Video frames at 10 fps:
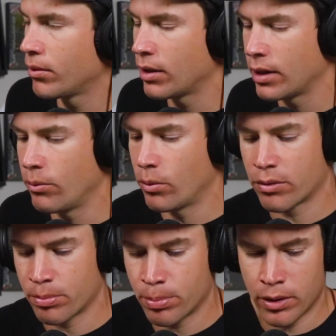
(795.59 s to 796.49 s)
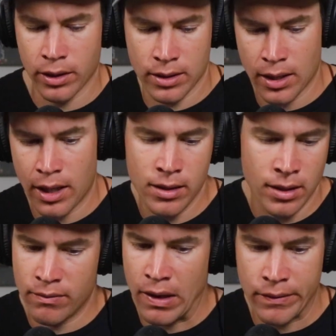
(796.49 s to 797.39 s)
with Pirelli tires.
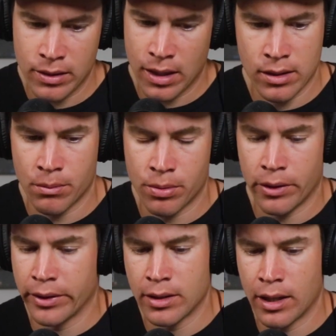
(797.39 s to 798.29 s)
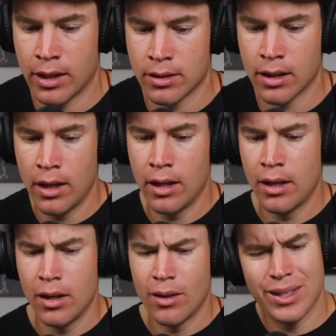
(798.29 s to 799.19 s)
I've never tested Pirelli tires.
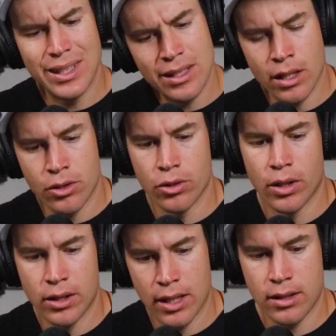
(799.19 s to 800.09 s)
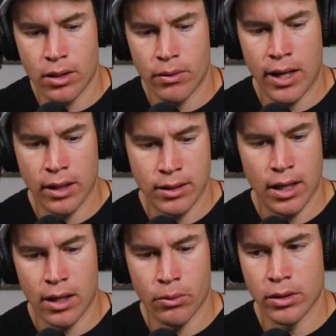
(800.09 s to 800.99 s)
Well, that's not true. I tested a rally
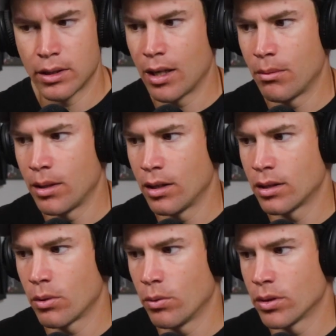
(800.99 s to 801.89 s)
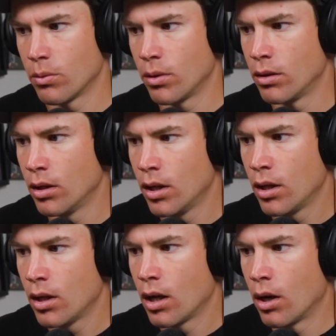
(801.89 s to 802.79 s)
tire one time, and it was a
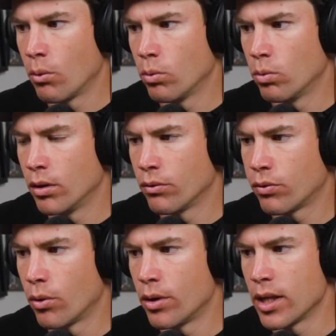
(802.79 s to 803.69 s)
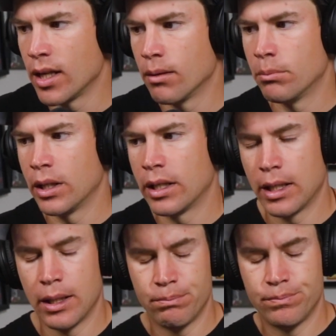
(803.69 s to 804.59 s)
140,
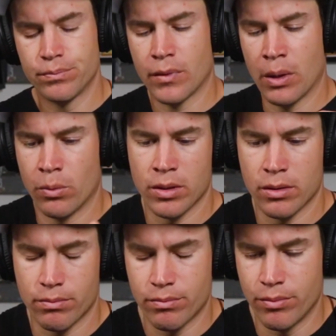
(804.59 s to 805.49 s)
but it was